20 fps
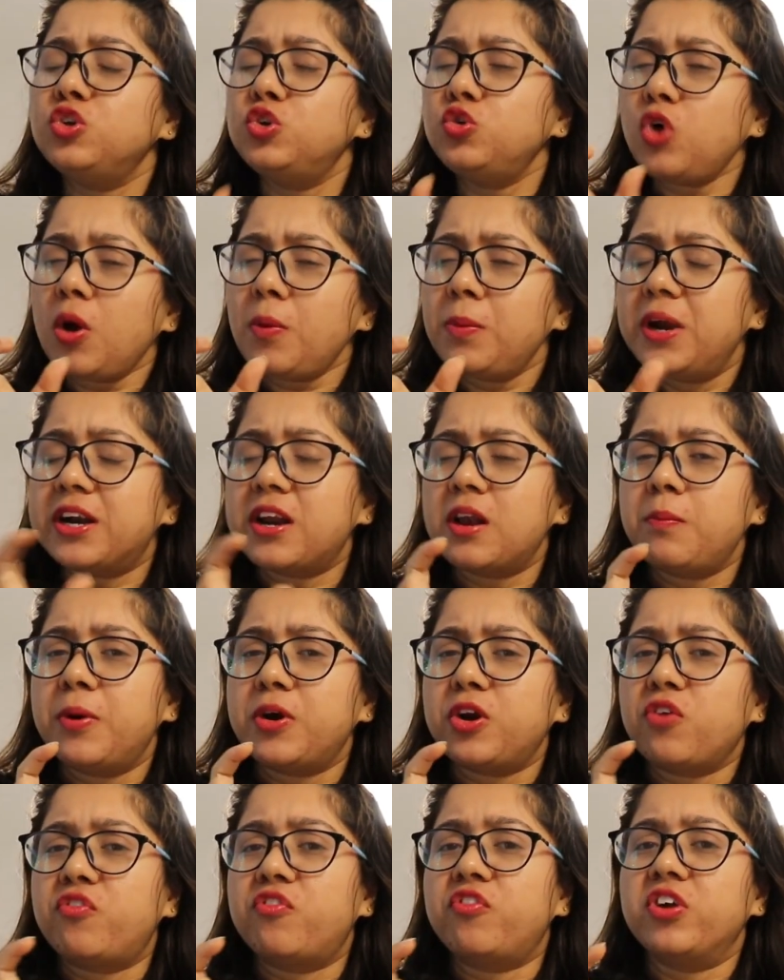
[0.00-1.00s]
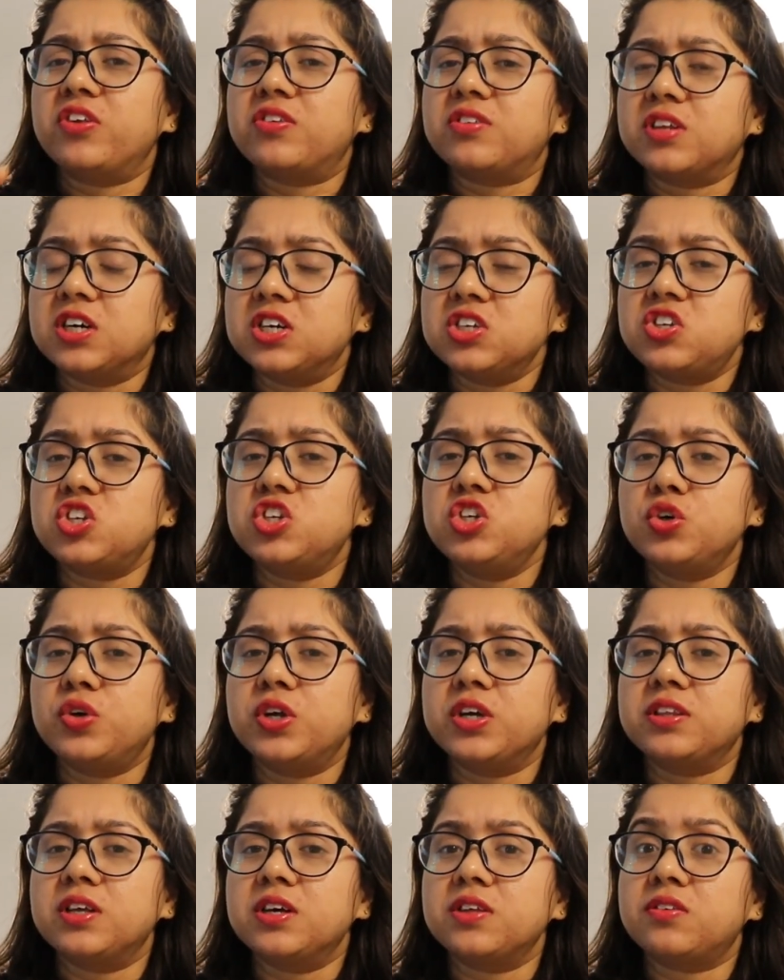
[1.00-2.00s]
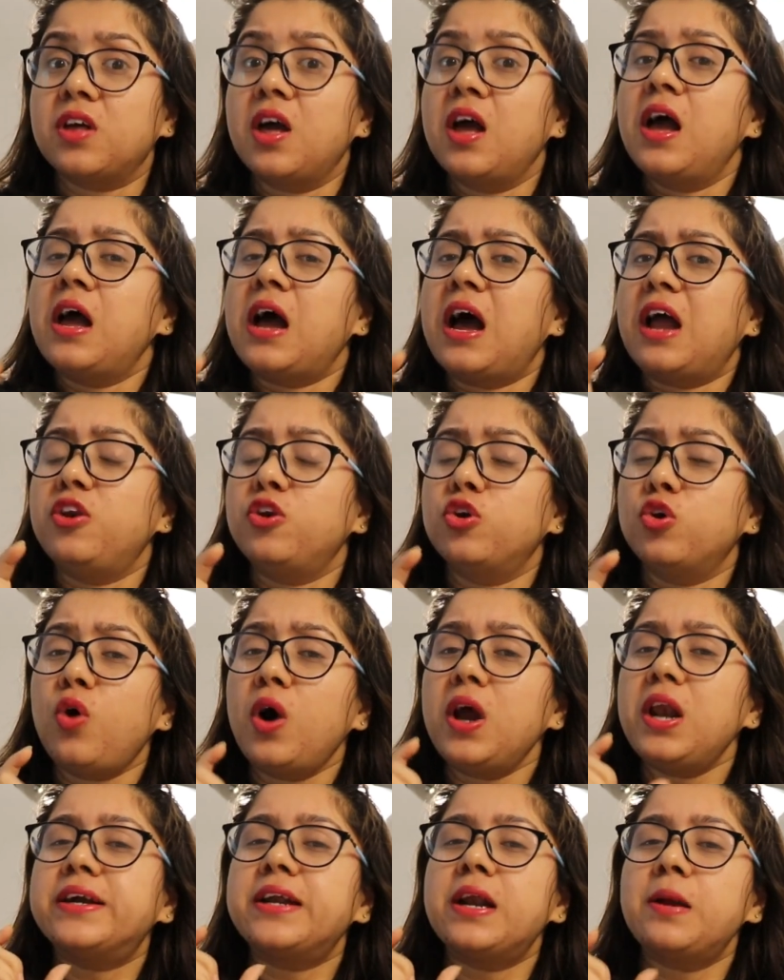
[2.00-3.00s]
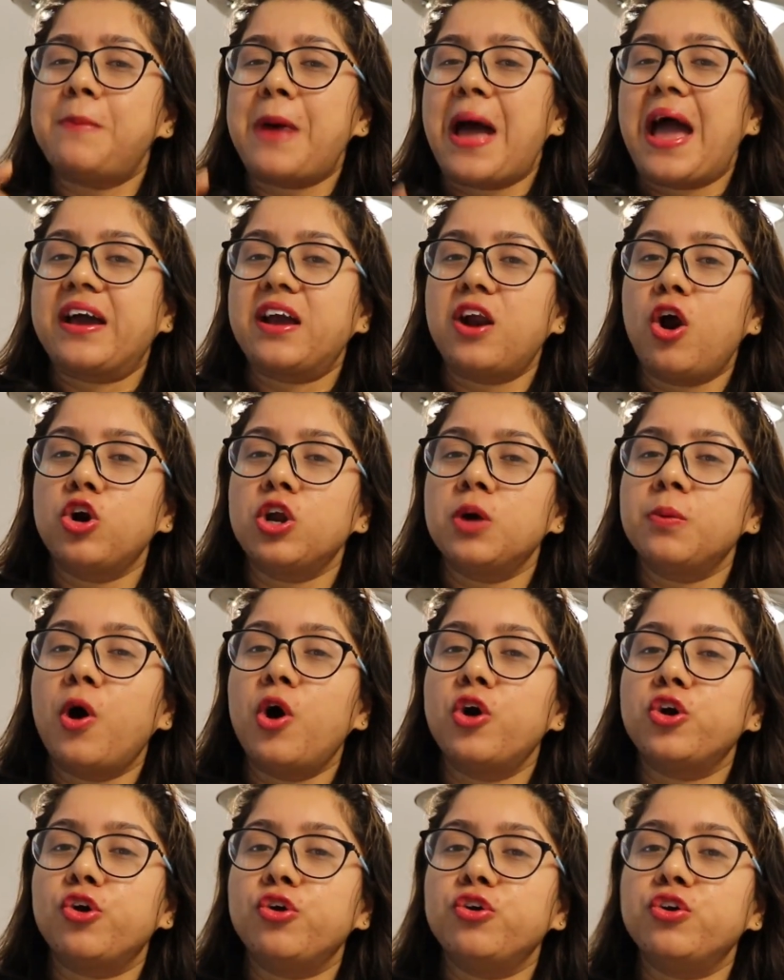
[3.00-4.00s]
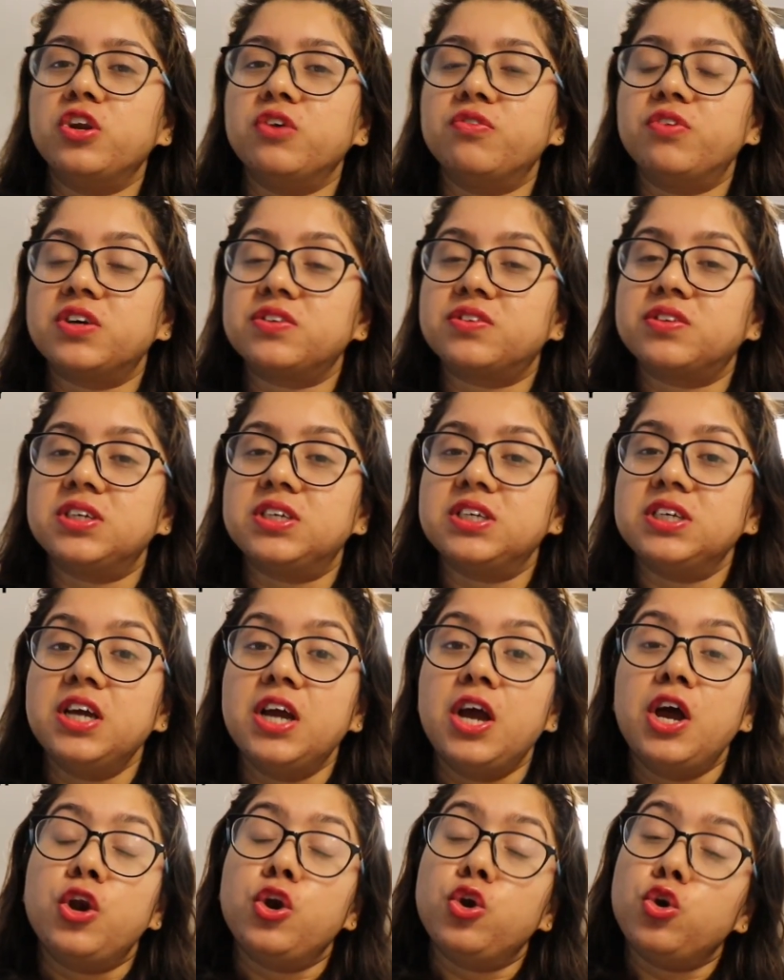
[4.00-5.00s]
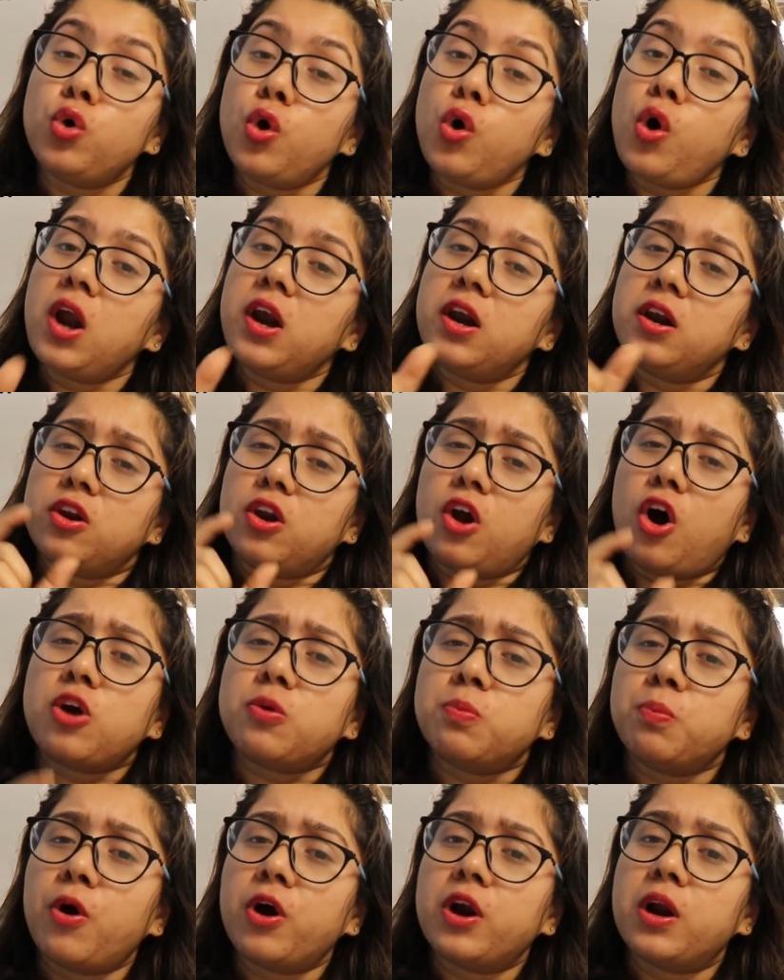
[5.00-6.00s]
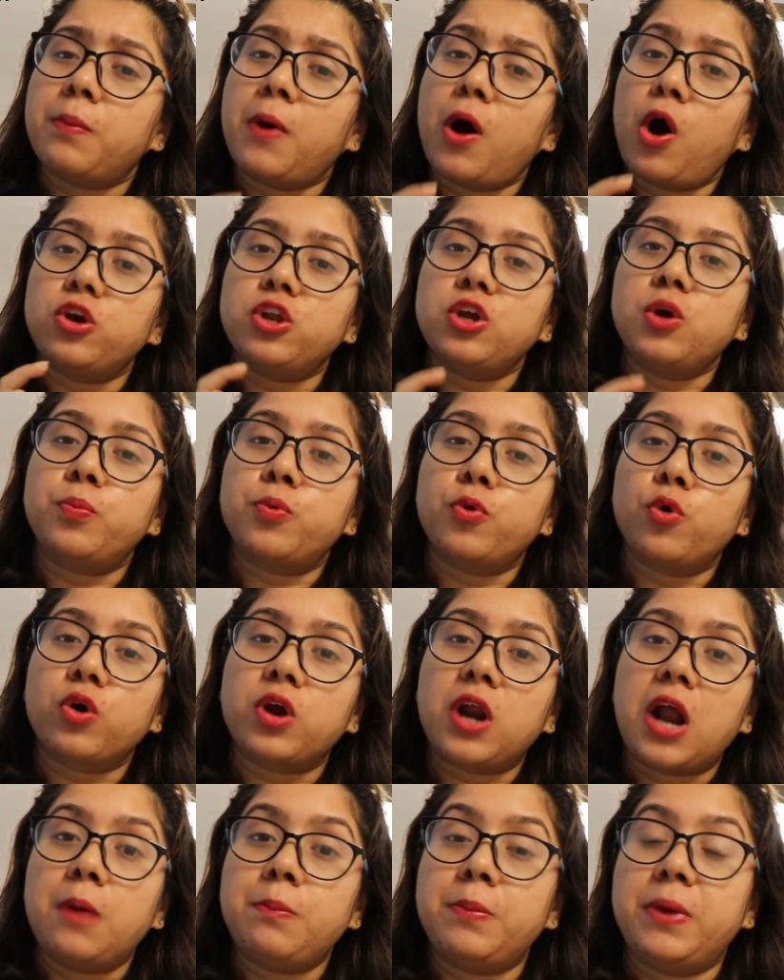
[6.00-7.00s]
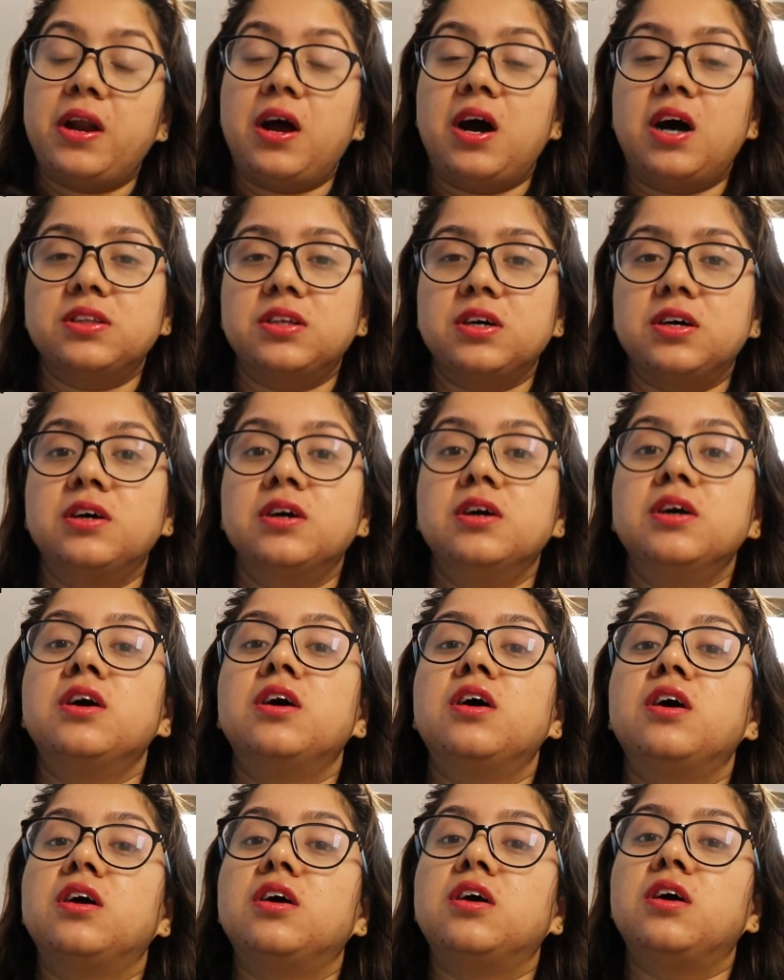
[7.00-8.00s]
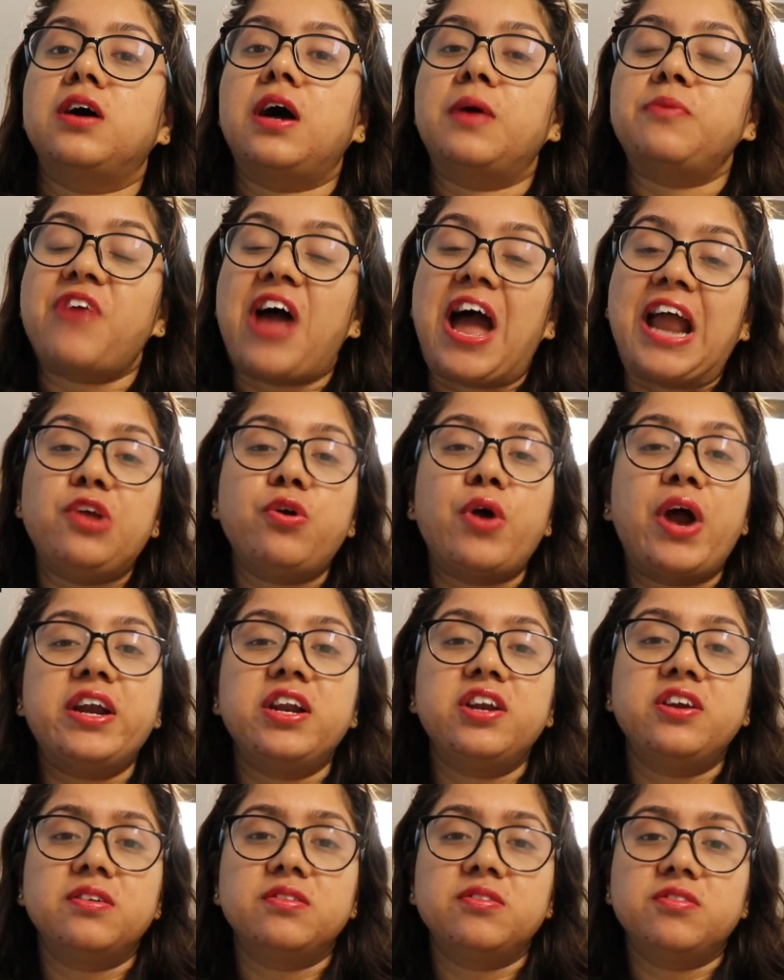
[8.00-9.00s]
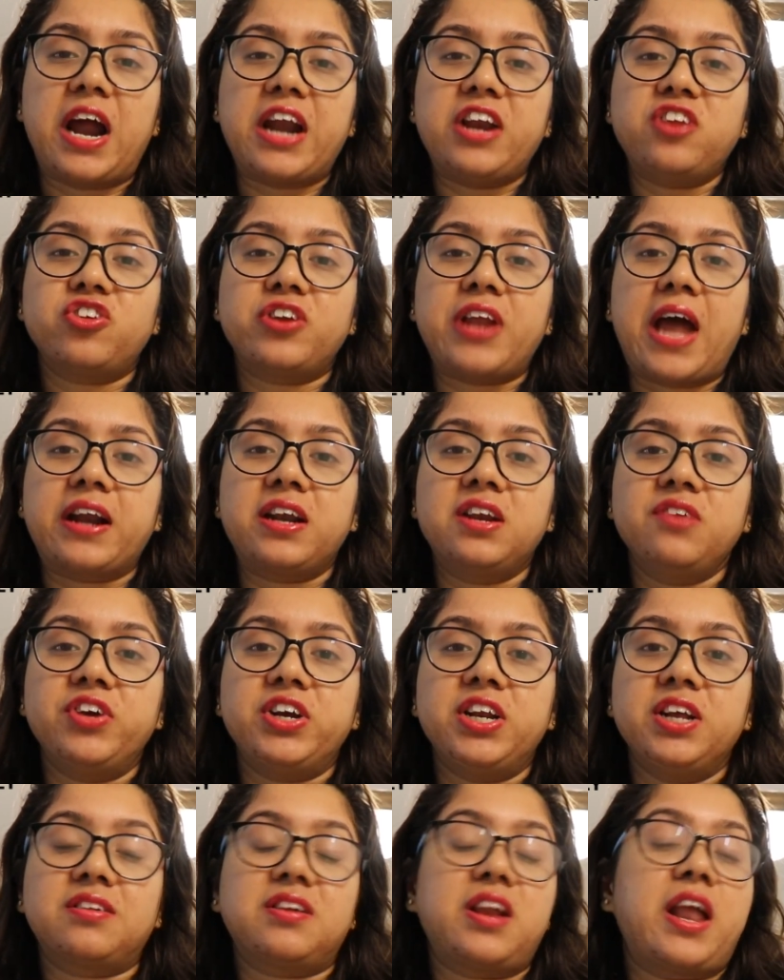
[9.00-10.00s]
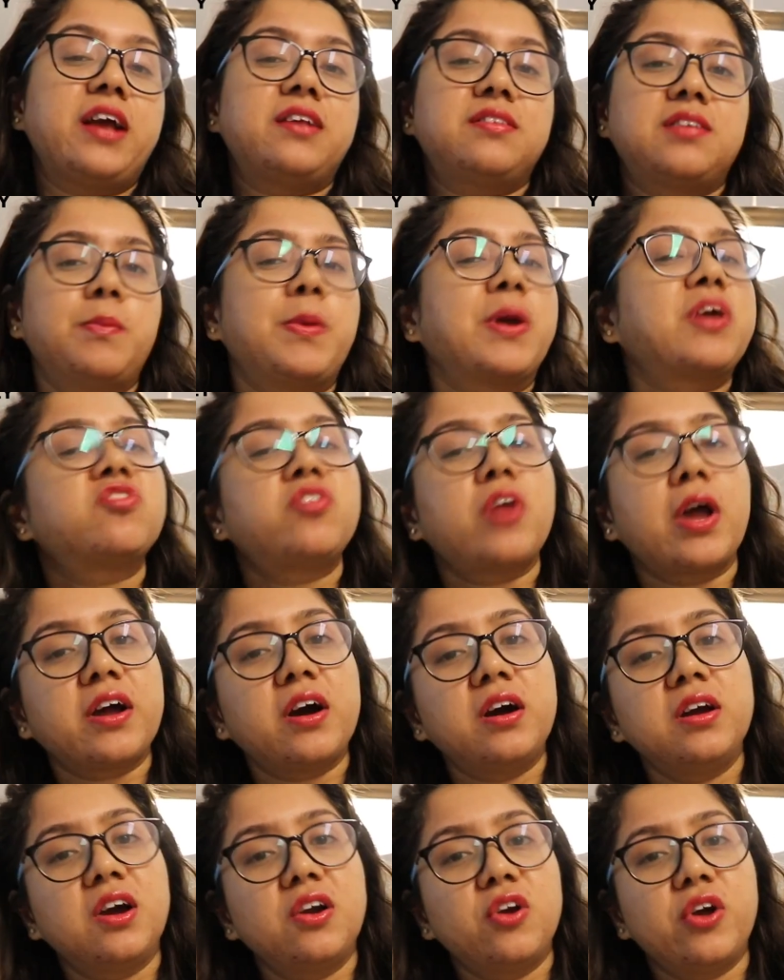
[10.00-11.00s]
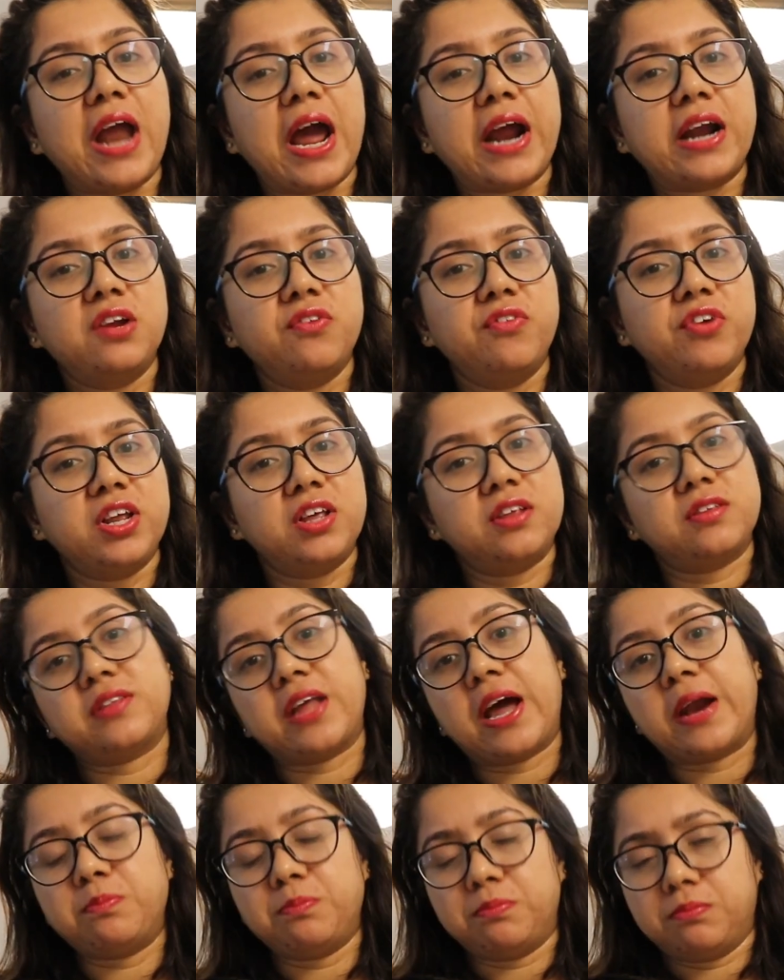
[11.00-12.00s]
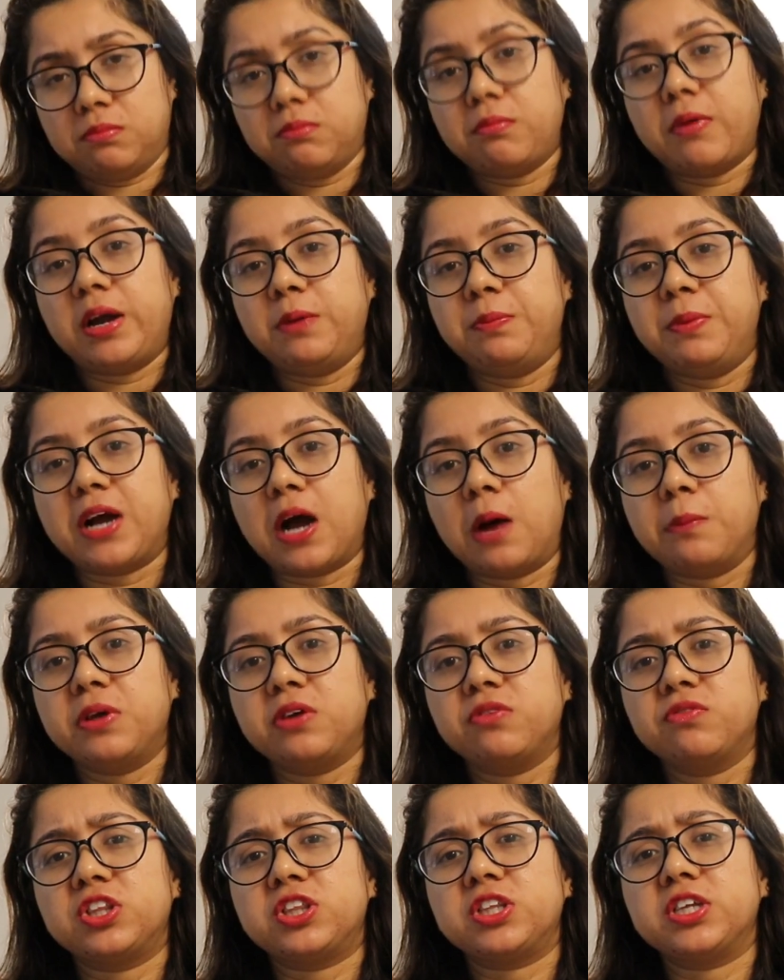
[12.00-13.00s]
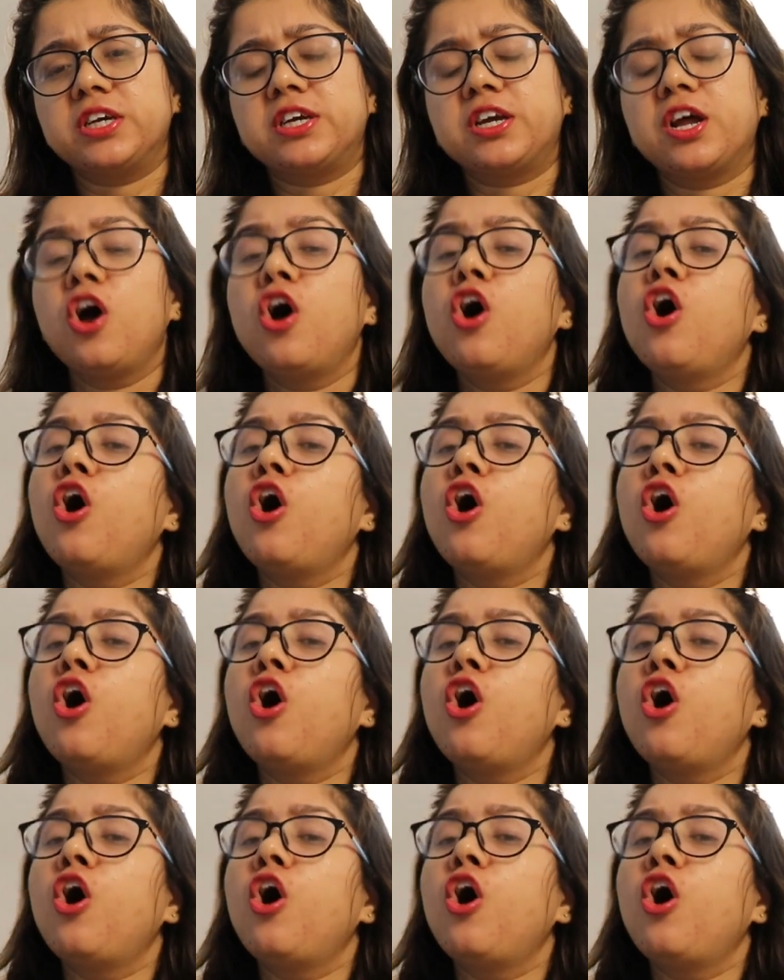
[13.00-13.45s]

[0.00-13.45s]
Do a little bit of research during this, know a little background about your university, know a lot more about your program and other value addition activities, like some extracurricular activities that might be coming with it,